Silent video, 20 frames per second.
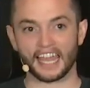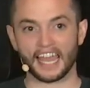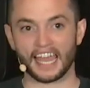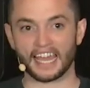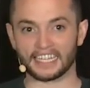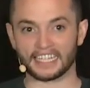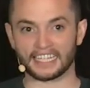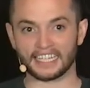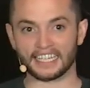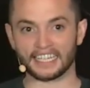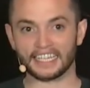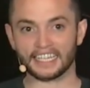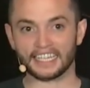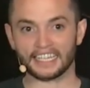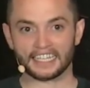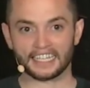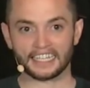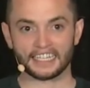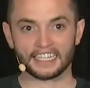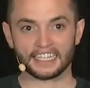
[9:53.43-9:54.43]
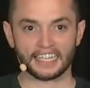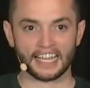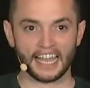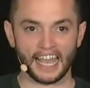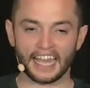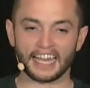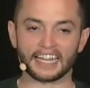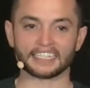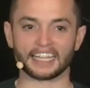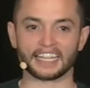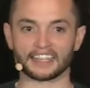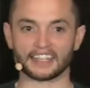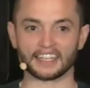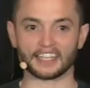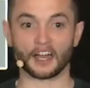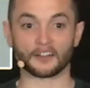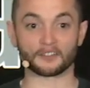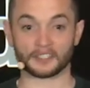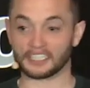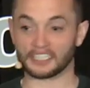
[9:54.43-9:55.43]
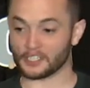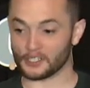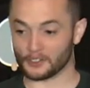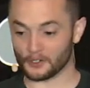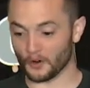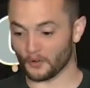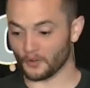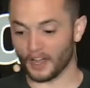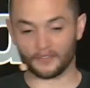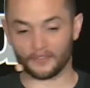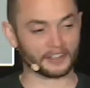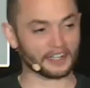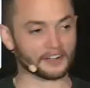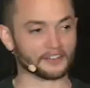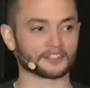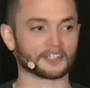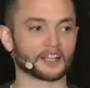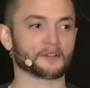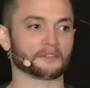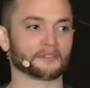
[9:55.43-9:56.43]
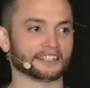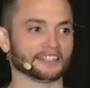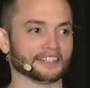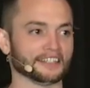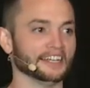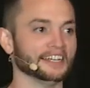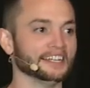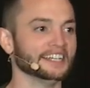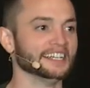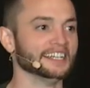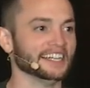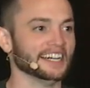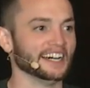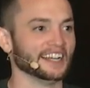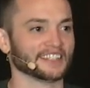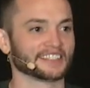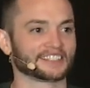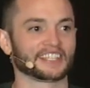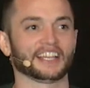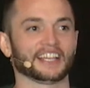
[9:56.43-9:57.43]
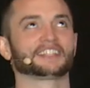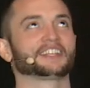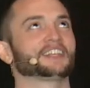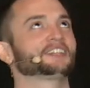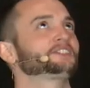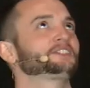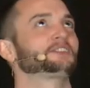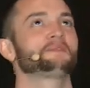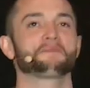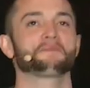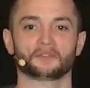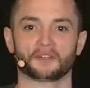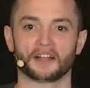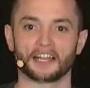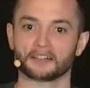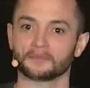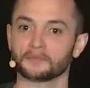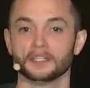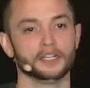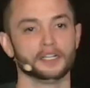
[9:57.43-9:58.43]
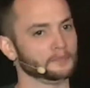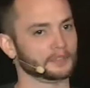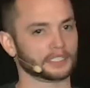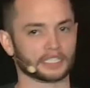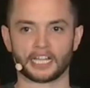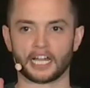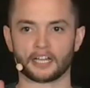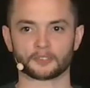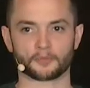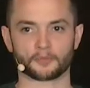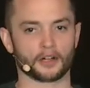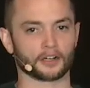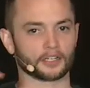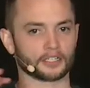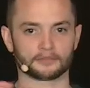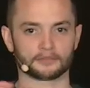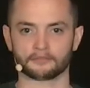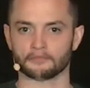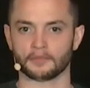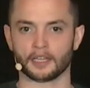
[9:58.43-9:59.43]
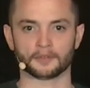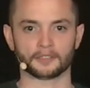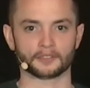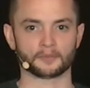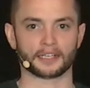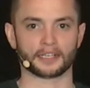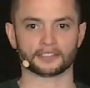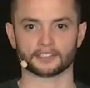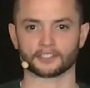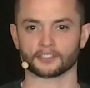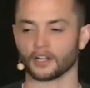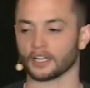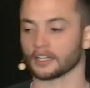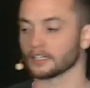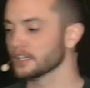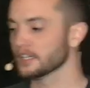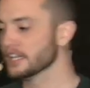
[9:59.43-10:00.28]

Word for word: And he handed that thing off and he drove off and I never saw him again. It was like this super random. The clouds parted, maybe it was a message, right?